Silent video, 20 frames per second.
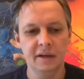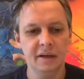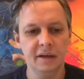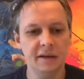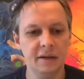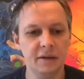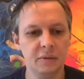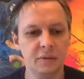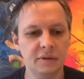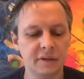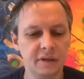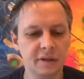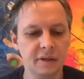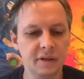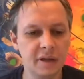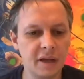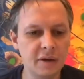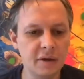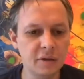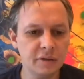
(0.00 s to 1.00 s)
Uh, Christer,
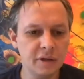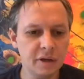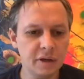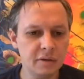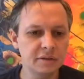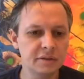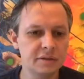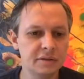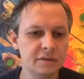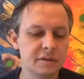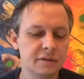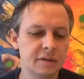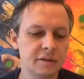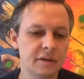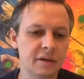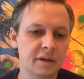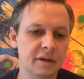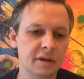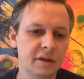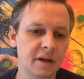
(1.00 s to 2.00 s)
can you tell us
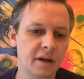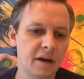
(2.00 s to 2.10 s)
uh,